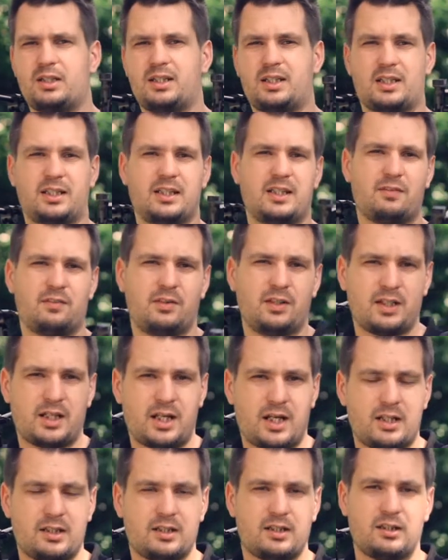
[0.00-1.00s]
It can definitely
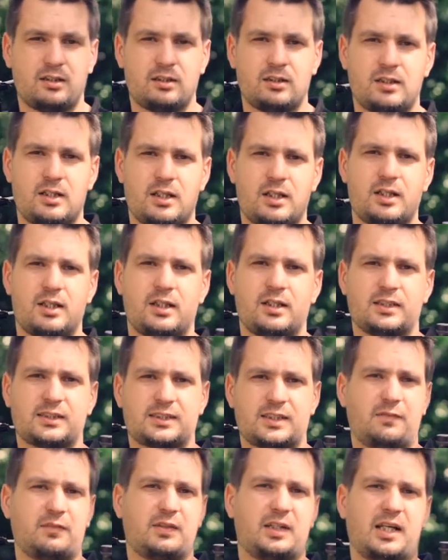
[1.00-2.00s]
handle
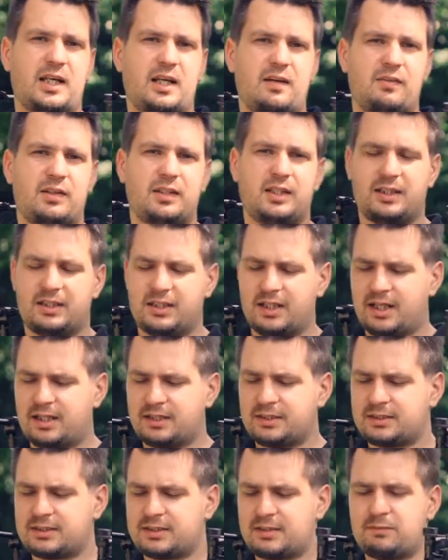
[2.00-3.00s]
something heavier than
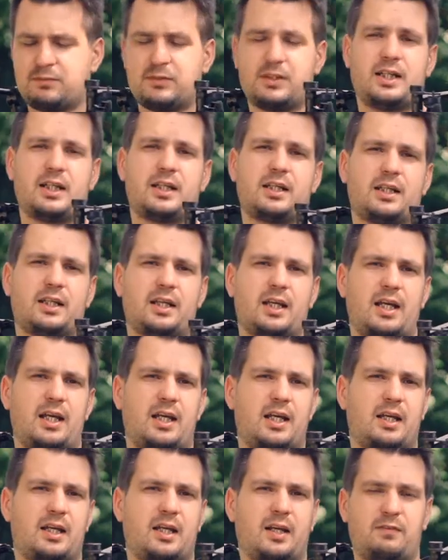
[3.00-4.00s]
that. Something like
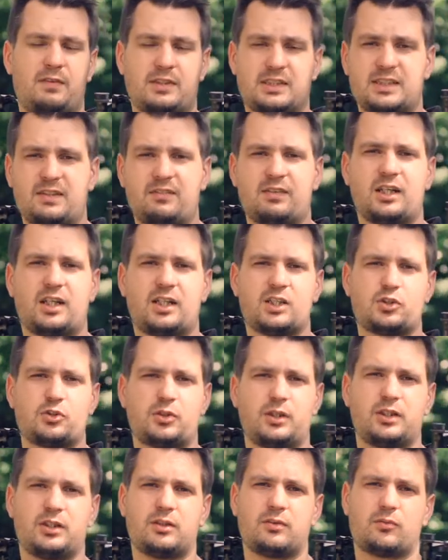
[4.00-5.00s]

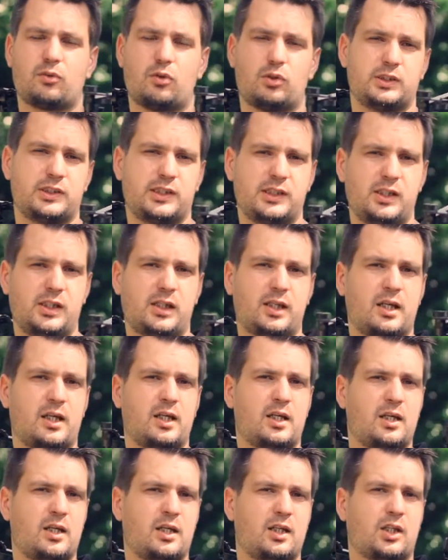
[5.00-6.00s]
FS700 or
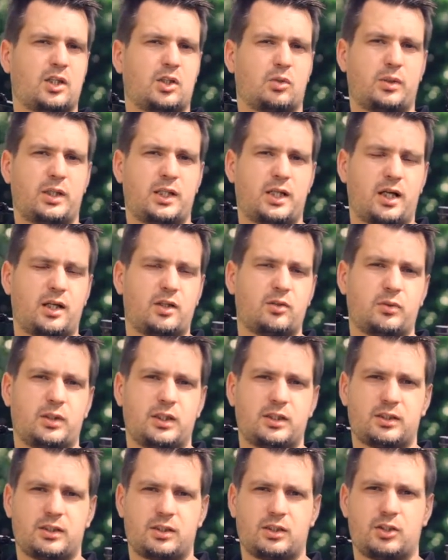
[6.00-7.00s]

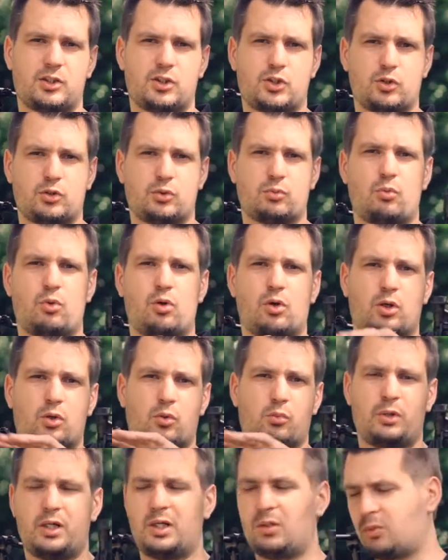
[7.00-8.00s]
C300 should work
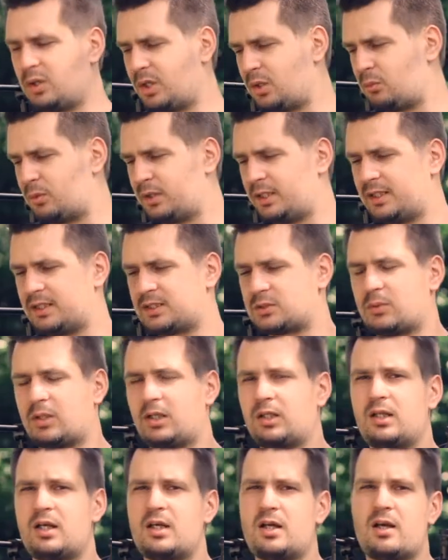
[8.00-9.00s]
really well with it as
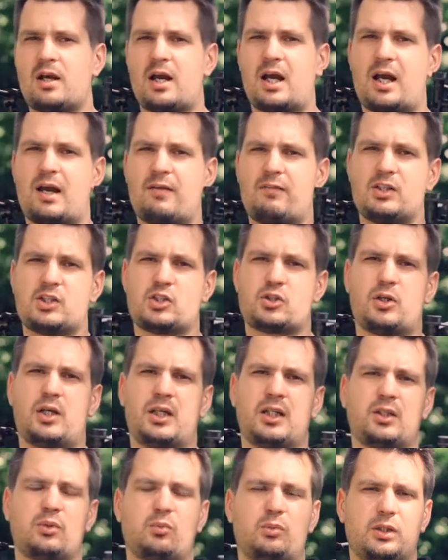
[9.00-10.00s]
well. I haven't
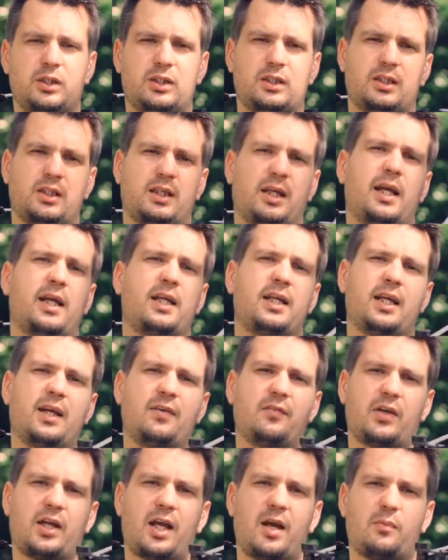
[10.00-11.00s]
tried it with any
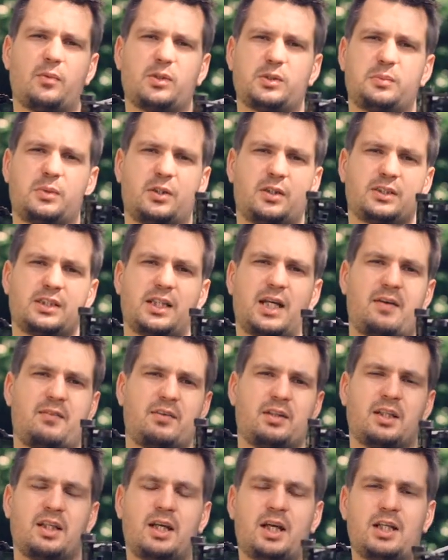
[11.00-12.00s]
heavy cameras because I
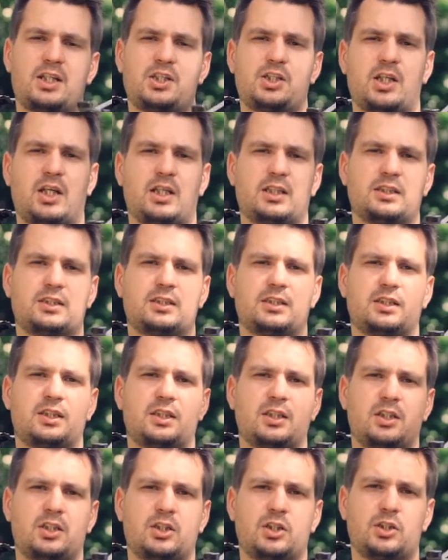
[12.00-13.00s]
haven't had a chance
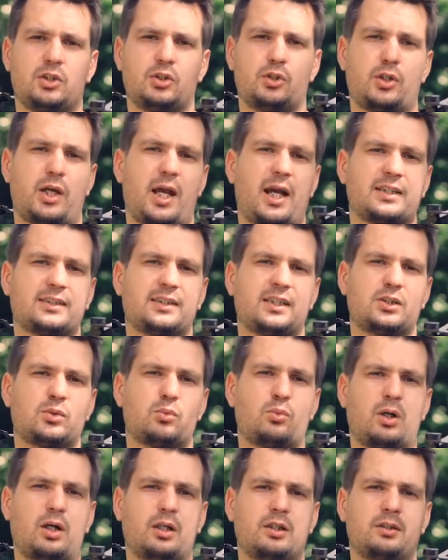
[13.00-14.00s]
to access
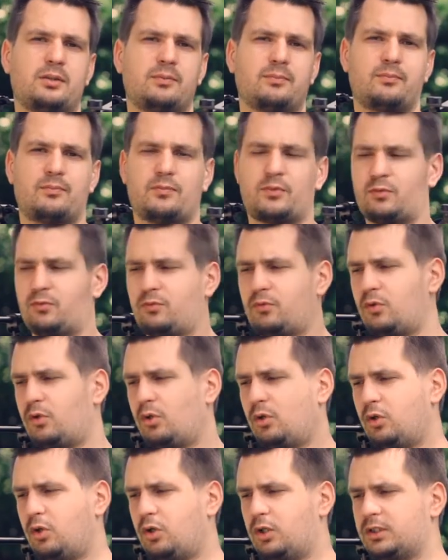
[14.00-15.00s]
one
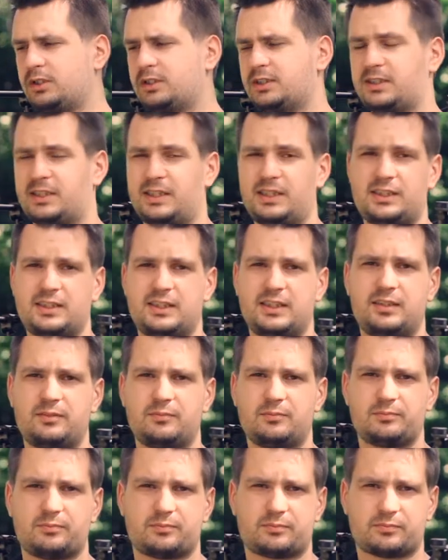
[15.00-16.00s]
for testing,
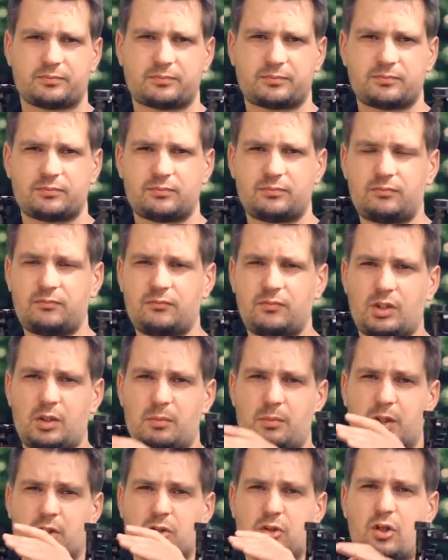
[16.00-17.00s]

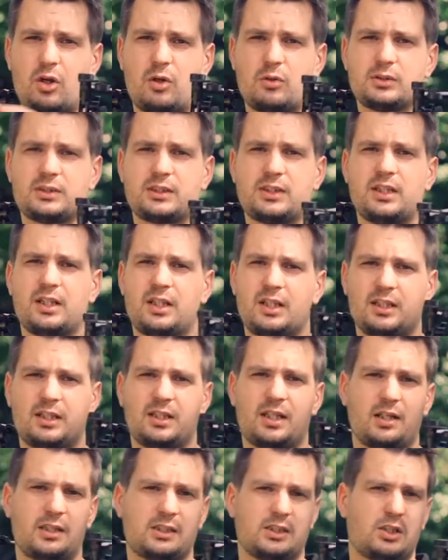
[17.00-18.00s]
but who knows,
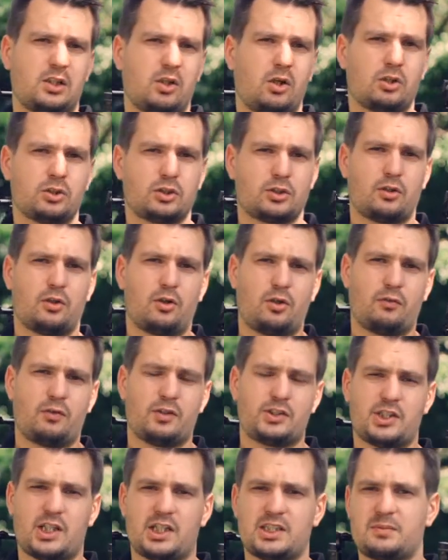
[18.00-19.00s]
there is loads of
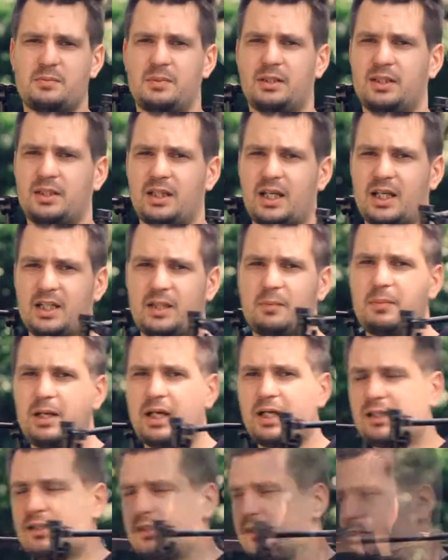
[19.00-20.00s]
adjustment at the
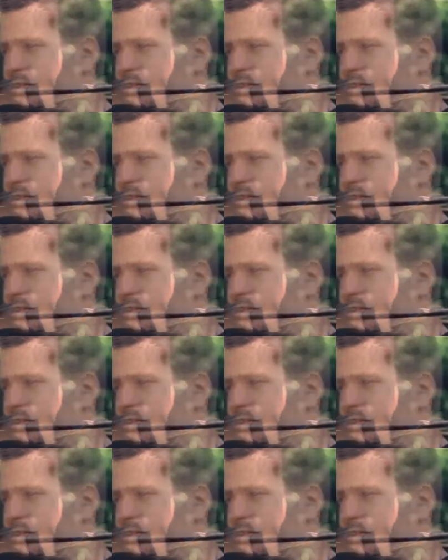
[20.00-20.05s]
back.